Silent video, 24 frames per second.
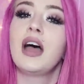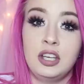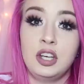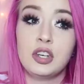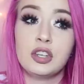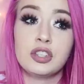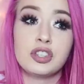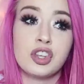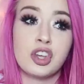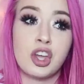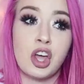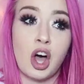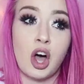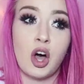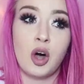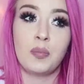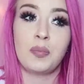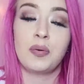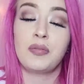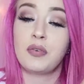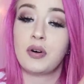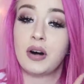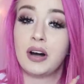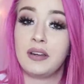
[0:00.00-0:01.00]
Years ago,
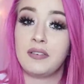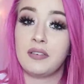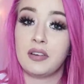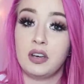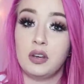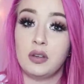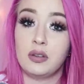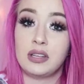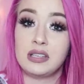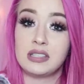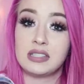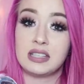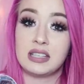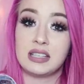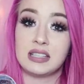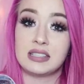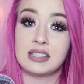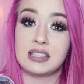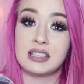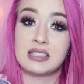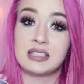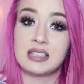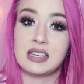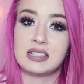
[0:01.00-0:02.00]
before I even knew these
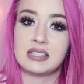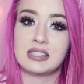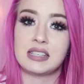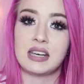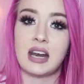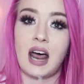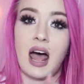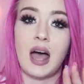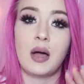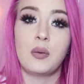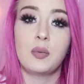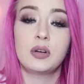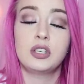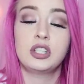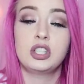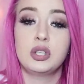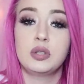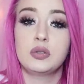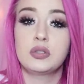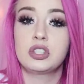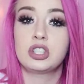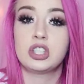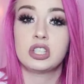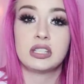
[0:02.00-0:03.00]
things existed, I would
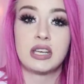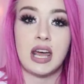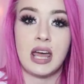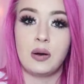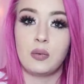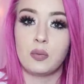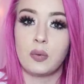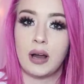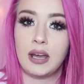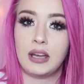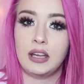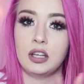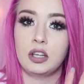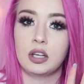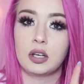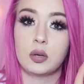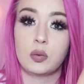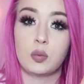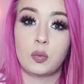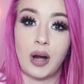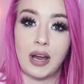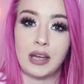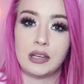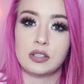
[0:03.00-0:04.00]
use just a regular
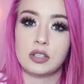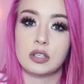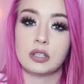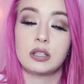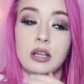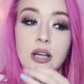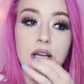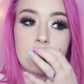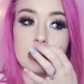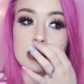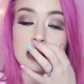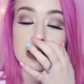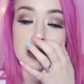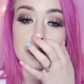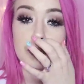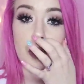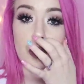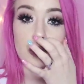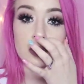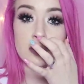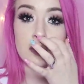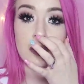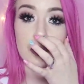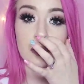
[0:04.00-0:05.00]
razor, like a
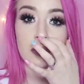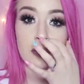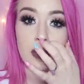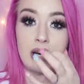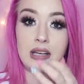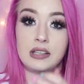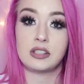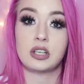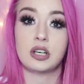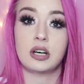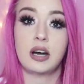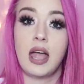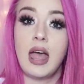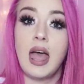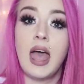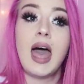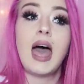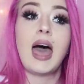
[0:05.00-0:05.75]
disposable razor,